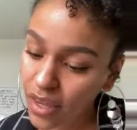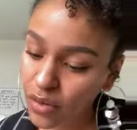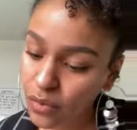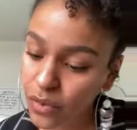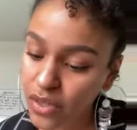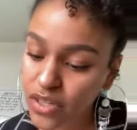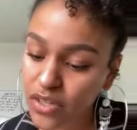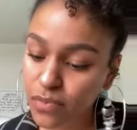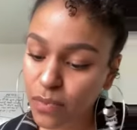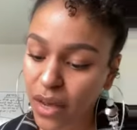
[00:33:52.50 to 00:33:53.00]

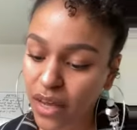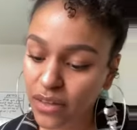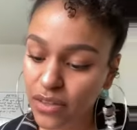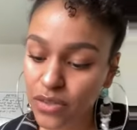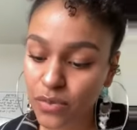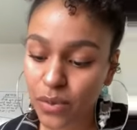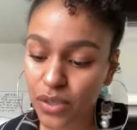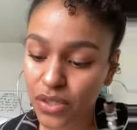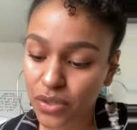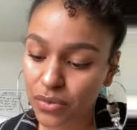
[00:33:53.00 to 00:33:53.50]
and which
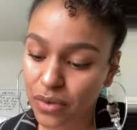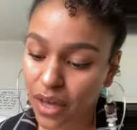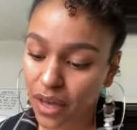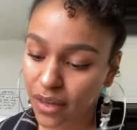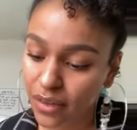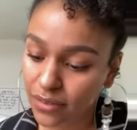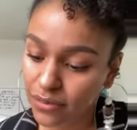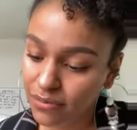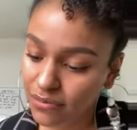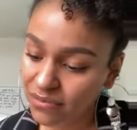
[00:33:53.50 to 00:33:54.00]
bodies we do
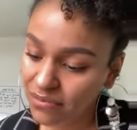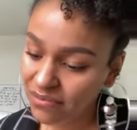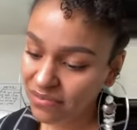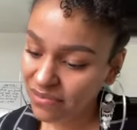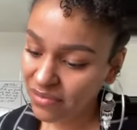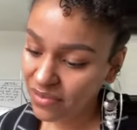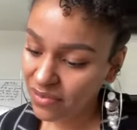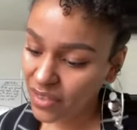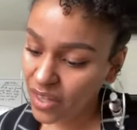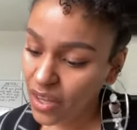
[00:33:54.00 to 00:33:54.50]
not,
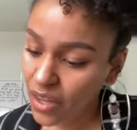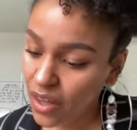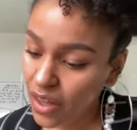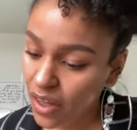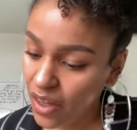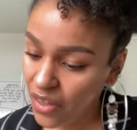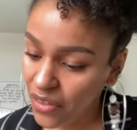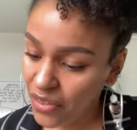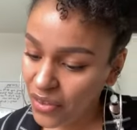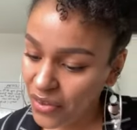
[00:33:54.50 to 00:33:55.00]

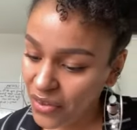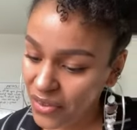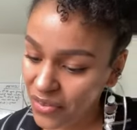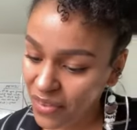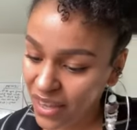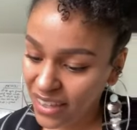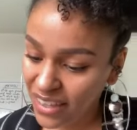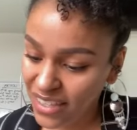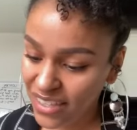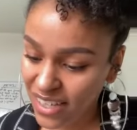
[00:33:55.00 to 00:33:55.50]
although
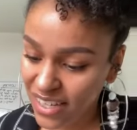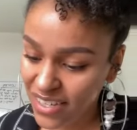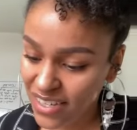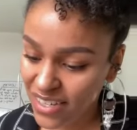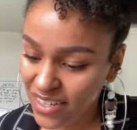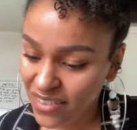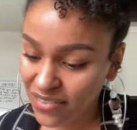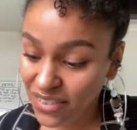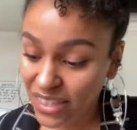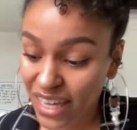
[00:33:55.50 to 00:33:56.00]
through the
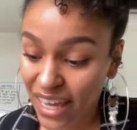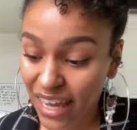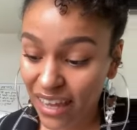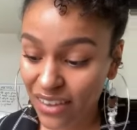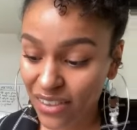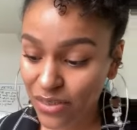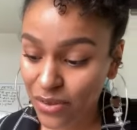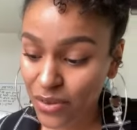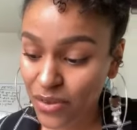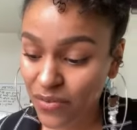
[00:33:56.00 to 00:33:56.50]

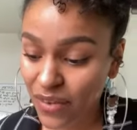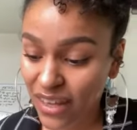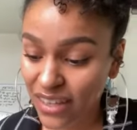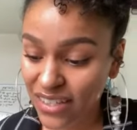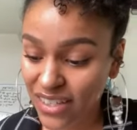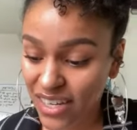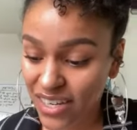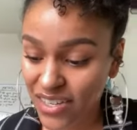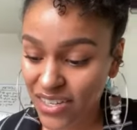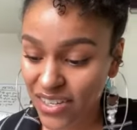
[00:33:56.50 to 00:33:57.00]

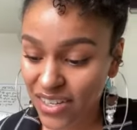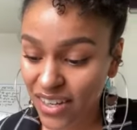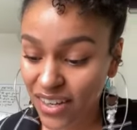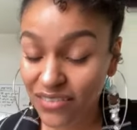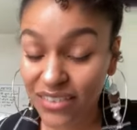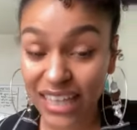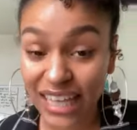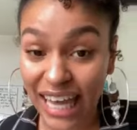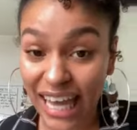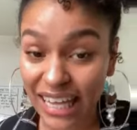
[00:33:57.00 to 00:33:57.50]

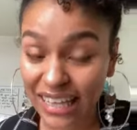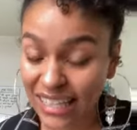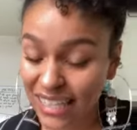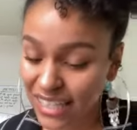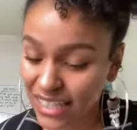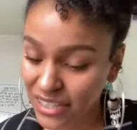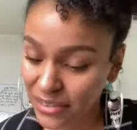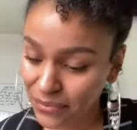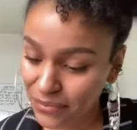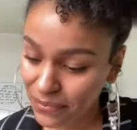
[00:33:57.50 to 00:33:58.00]
validation of
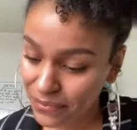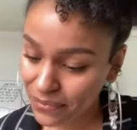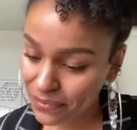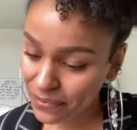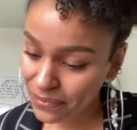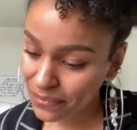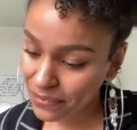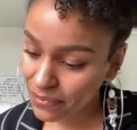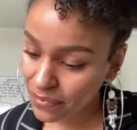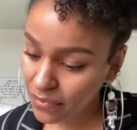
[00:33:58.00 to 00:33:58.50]
legality.
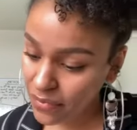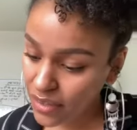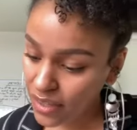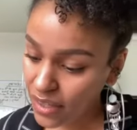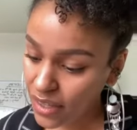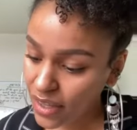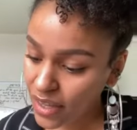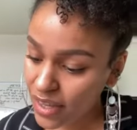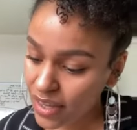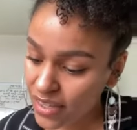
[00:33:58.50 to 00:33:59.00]

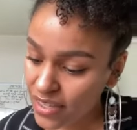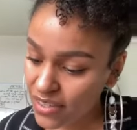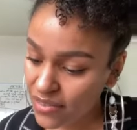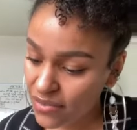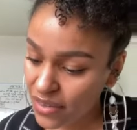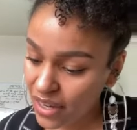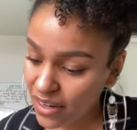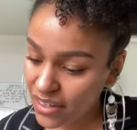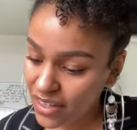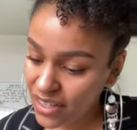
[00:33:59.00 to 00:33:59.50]

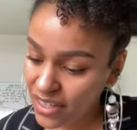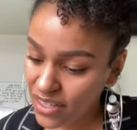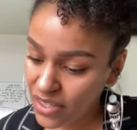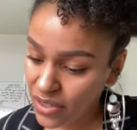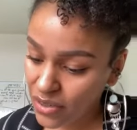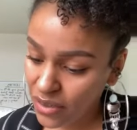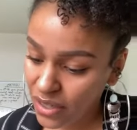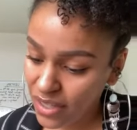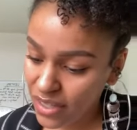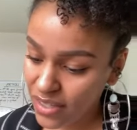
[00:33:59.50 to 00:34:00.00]
To varying
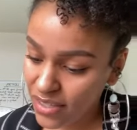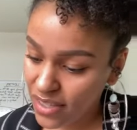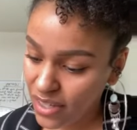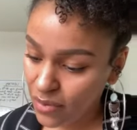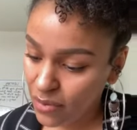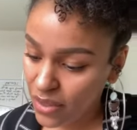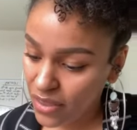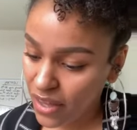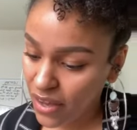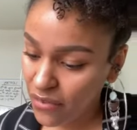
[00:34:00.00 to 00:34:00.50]
degrees
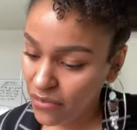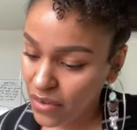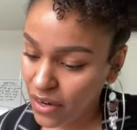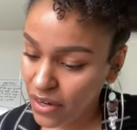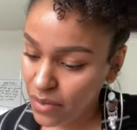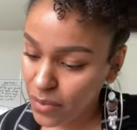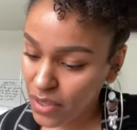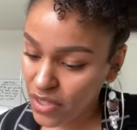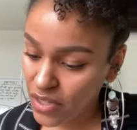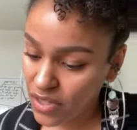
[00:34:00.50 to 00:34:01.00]
and without
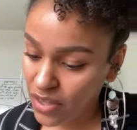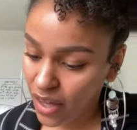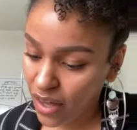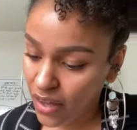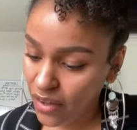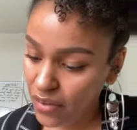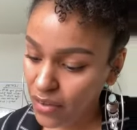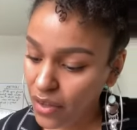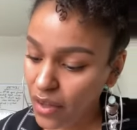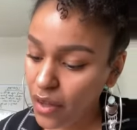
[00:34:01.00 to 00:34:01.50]
very much
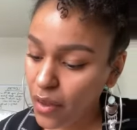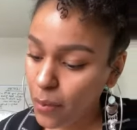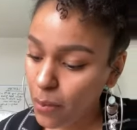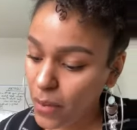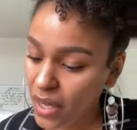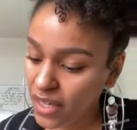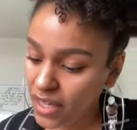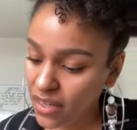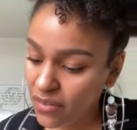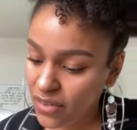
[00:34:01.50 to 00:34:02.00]
thought,
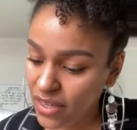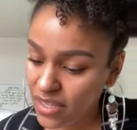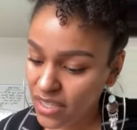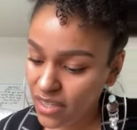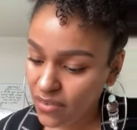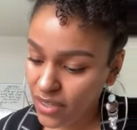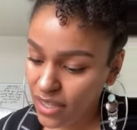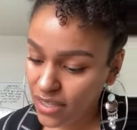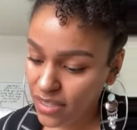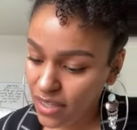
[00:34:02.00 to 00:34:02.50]
many of
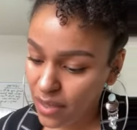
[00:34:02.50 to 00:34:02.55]
us have